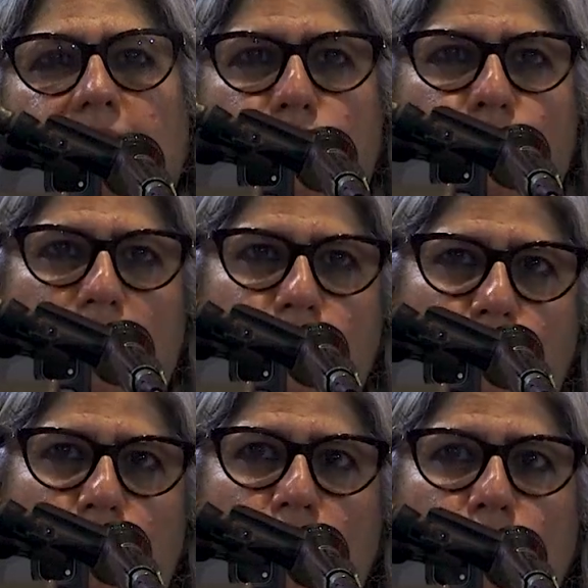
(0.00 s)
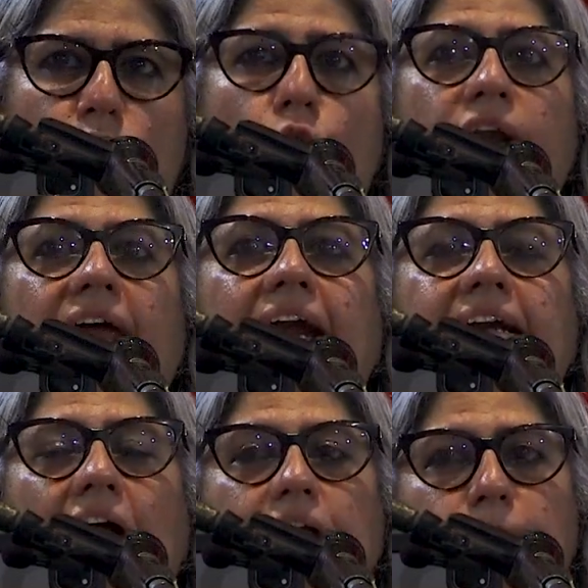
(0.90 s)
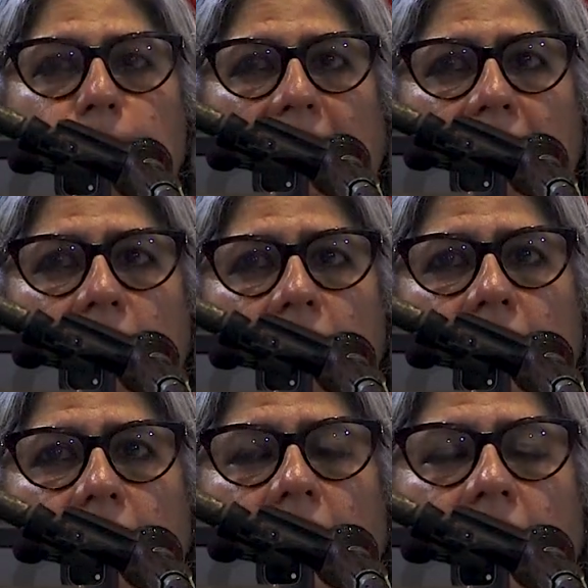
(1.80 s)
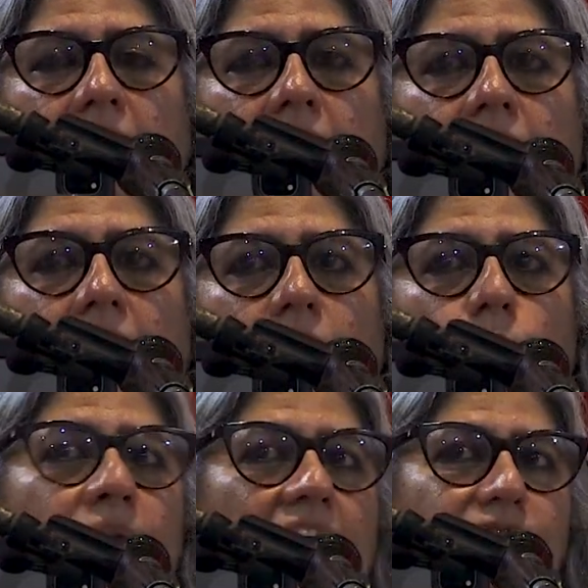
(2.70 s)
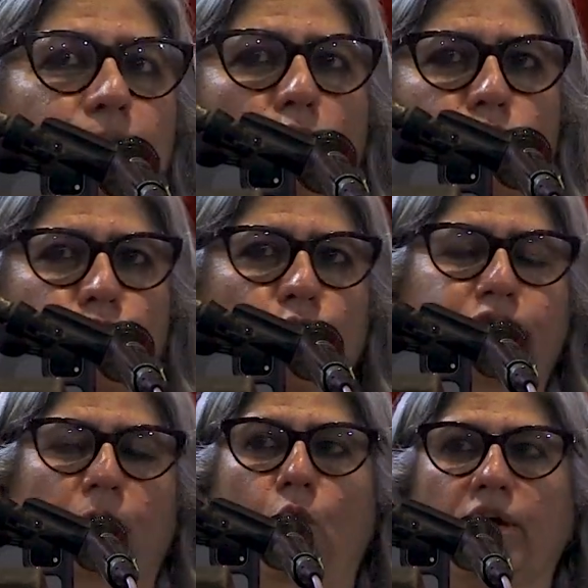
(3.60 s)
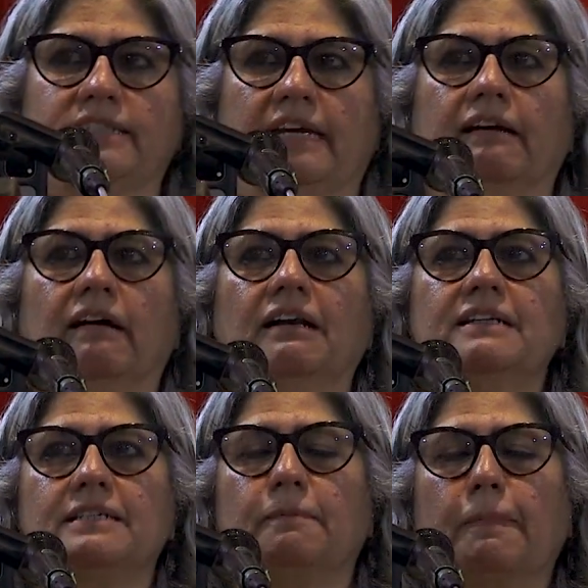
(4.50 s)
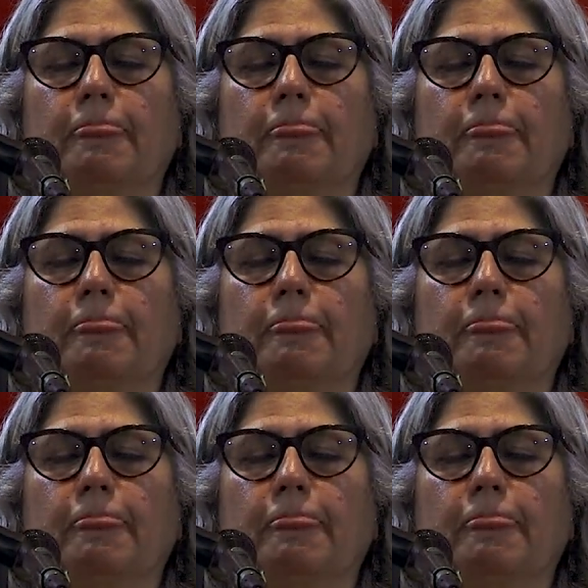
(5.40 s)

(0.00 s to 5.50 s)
sexual assault on adult men. We have POCSO for boys and girls.